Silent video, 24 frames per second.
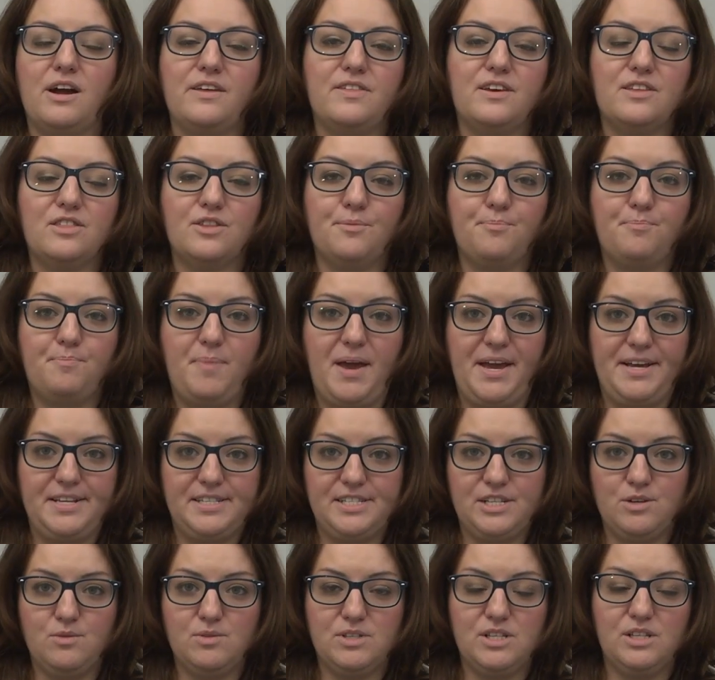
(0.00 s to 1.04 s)
I think the
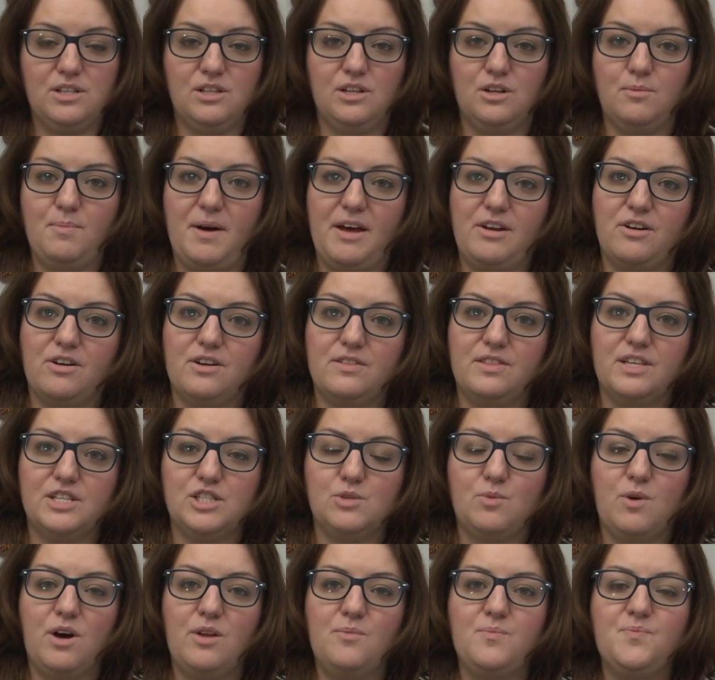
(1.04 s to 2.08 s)
pacing was a little better in
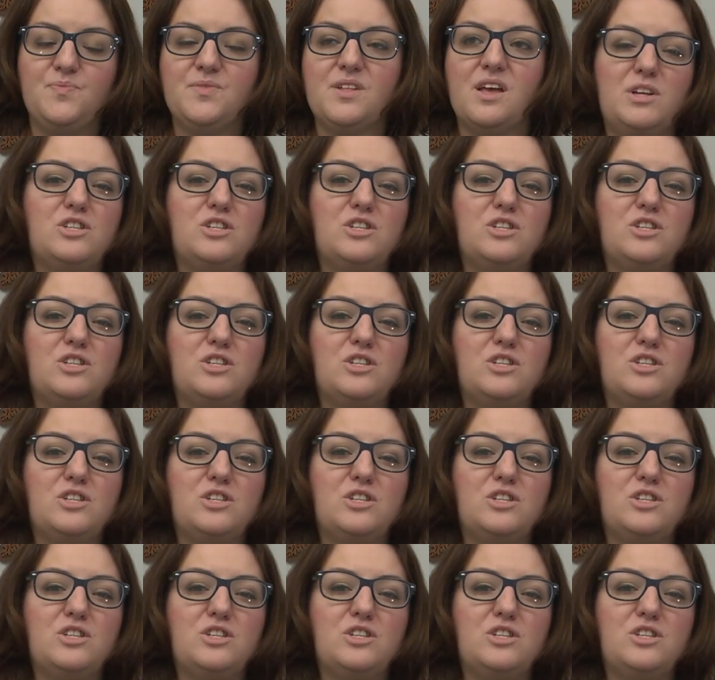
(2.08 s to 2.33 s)
this one.